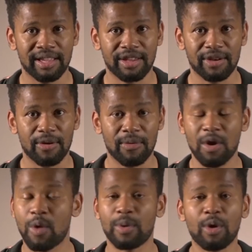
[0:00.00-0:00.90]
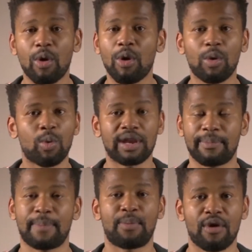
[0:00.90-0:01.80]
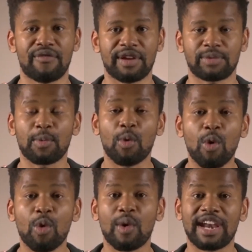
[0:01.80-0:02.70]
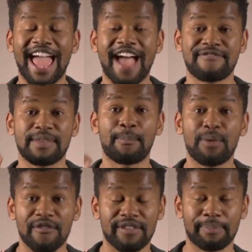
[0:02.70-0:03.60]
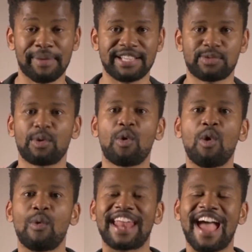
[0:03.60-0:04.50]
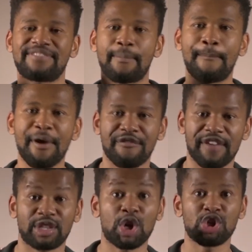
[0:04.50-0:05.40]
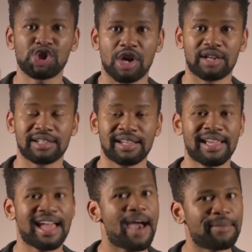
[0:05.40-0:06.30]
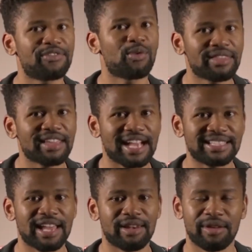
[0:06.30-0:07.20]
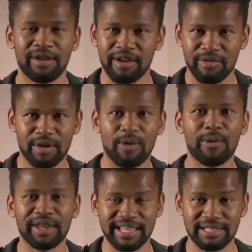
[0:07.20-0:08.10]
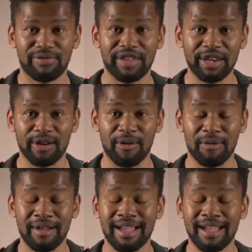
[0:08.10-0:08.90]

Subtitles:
You know, we all want to be perfect. We all want to have the perfect pitch. We all want to have the perfect shot. I mean, if one thing I tell you, recording this video